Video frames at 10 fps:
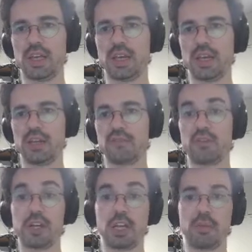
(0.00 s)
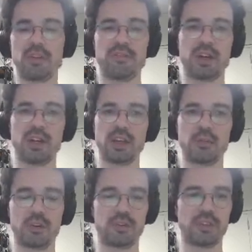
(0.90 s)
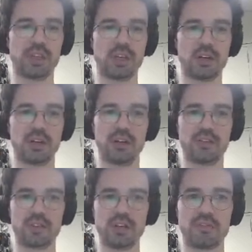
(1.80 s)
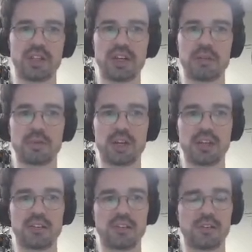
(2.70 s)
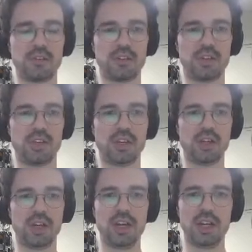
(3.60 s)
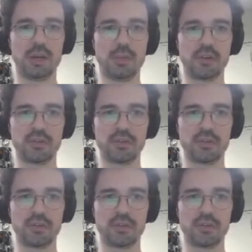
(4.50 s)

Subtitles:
a differential amplifier like what you see here is great for that. In practice, as you see here, the amount of